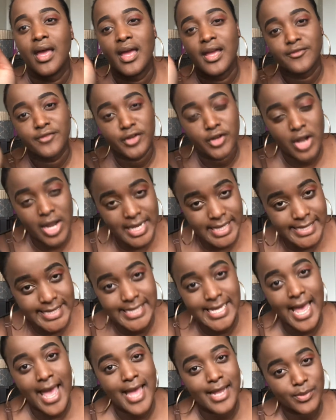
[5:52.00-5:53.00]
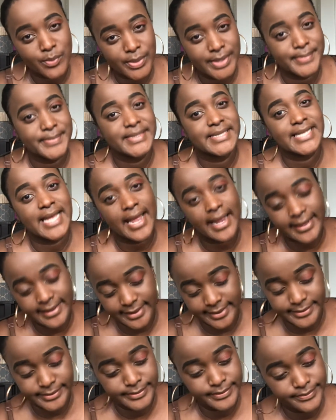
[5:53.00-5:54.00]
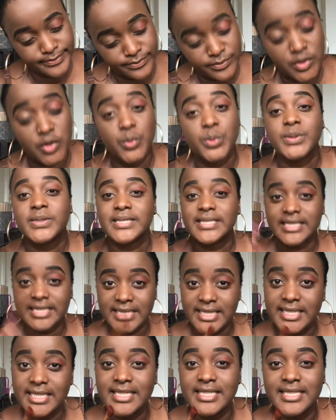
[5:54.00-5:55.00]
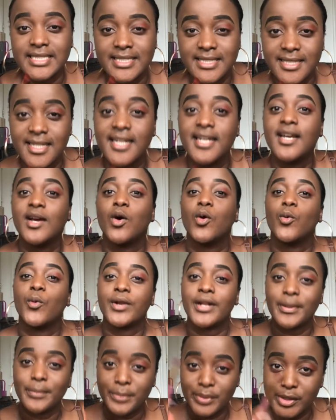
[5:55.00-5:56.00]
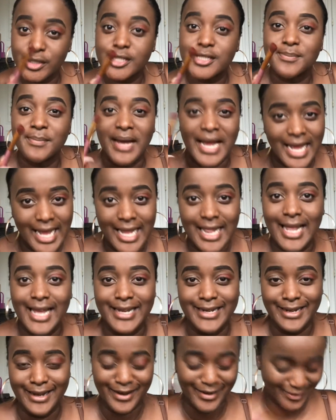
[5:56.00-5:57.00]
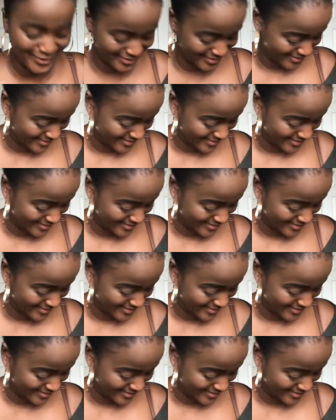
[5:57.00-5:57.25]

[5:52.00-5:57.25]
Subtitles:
If you don't understand what I'm saying, you will see when I put my eyeliner on.